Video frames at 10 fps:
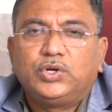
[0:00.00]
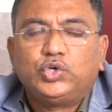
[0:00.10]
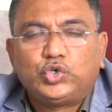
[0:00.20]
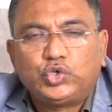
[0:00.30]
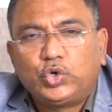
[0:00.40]

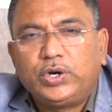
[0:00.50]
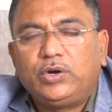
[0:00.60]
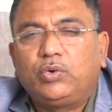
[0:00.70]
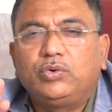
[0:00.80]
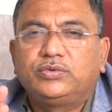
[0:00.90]
should
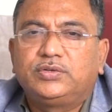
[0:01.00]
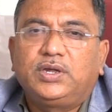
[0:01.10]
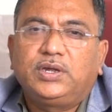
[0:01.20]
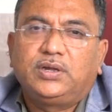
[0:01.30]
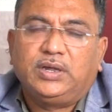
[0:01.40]
introduce
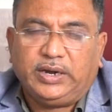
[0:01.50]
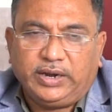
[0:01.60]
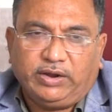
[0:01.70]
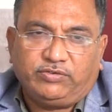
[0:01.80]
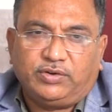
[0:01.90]
the
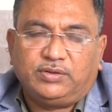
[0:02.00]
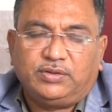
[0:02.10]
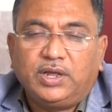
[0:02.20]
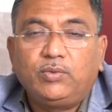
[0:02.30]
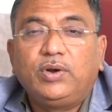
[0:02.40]
reaction,
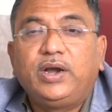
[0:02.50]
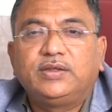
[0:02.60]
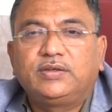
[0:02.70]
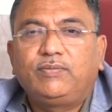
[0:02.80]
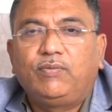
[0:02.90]
then only it
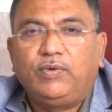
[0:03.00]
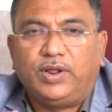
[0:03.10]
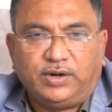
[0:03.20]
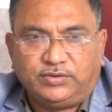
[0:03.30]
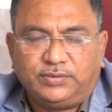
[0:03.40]
is a food
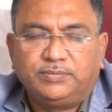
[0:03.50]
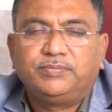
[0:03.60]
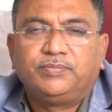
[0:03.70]
allergy.